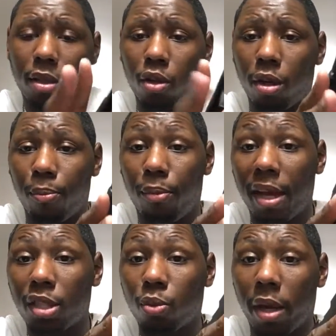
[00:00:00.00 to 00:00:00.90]
you know, the
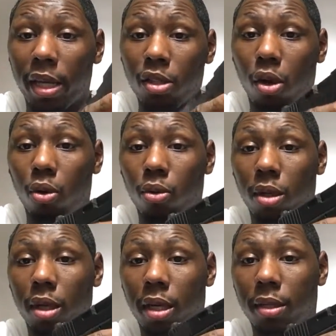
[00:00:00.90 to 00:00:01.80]
best way to hold
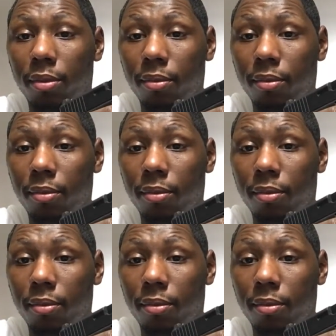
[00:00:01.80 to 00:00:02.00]
the gun.